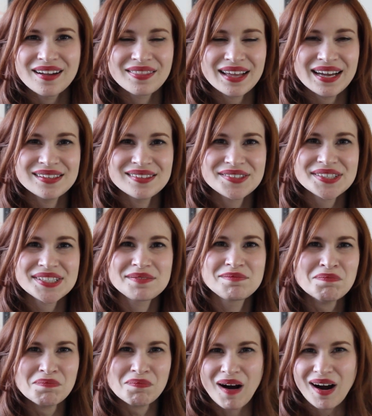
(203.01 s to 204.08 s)
that just
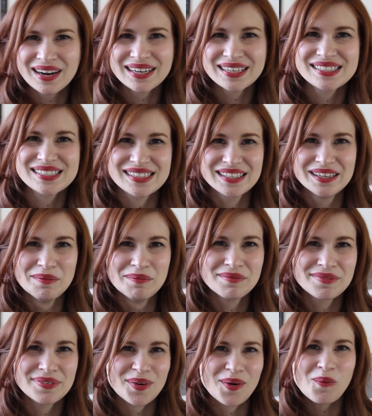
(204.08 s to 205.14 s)
marks
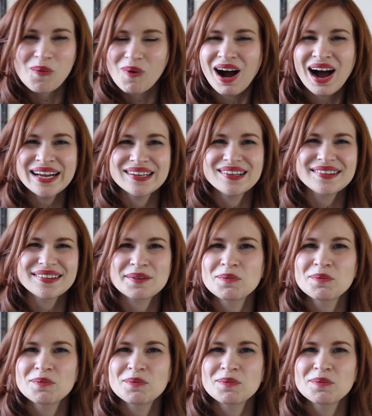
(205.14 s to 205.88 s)
them for a while.